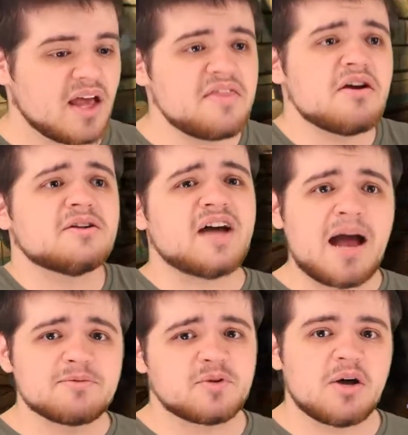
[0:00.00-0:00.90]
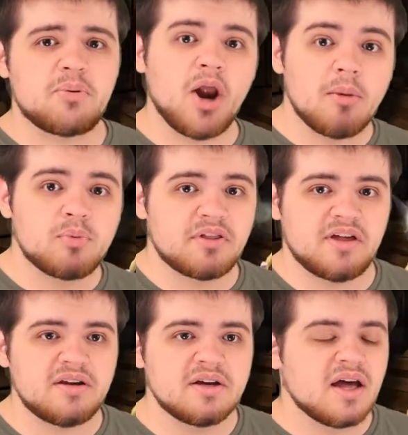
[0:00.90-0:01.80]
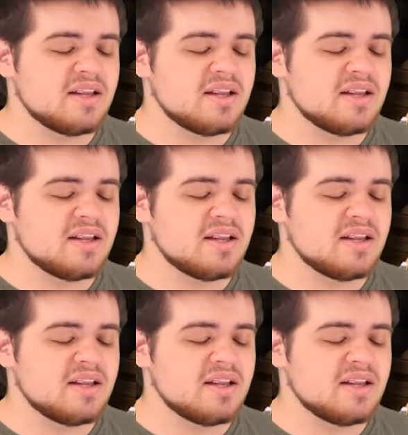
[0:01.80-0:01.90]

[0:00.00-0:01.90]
And there are times when I'll put up with it.